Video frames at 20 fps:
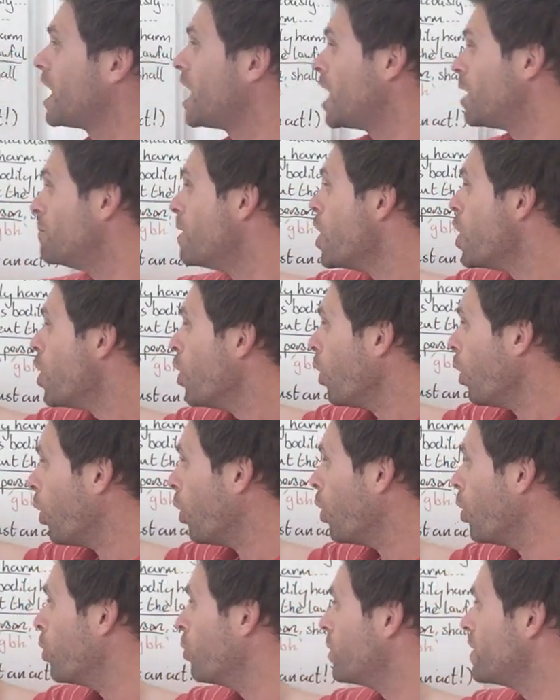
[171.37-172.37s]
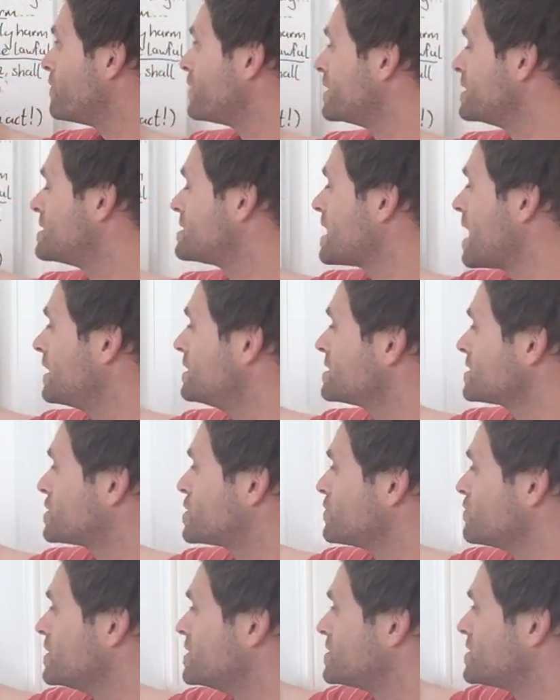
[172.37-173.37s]
harm or with intent
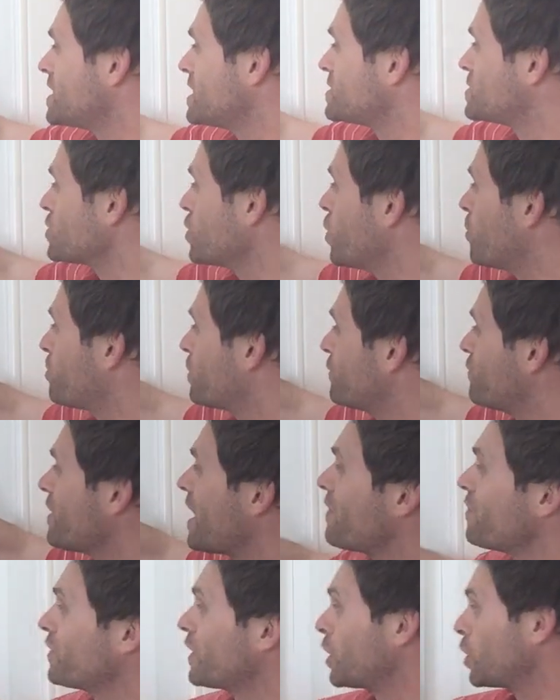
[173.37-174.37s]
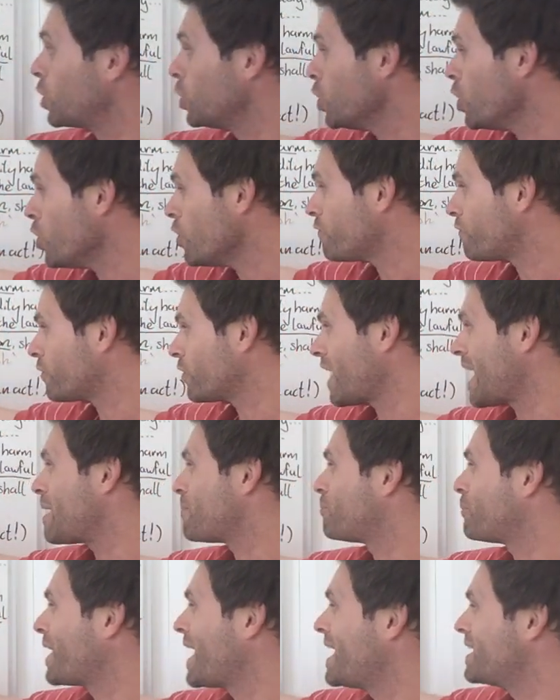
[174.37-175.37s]
to resist or prevent the lawful
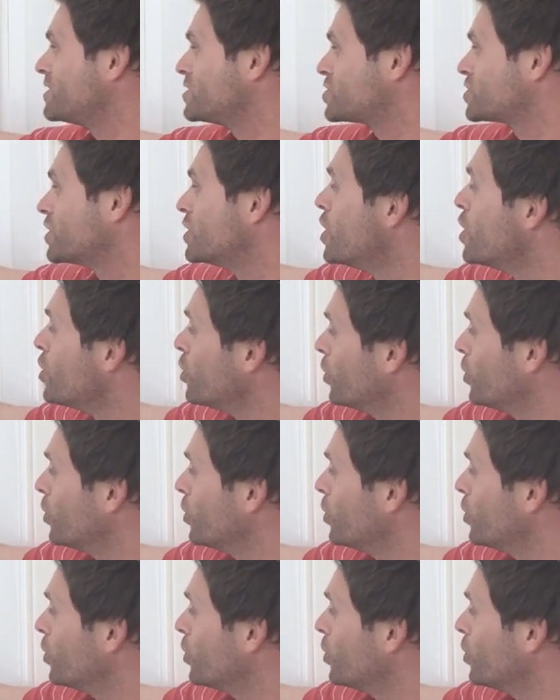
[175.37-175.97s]
apprehension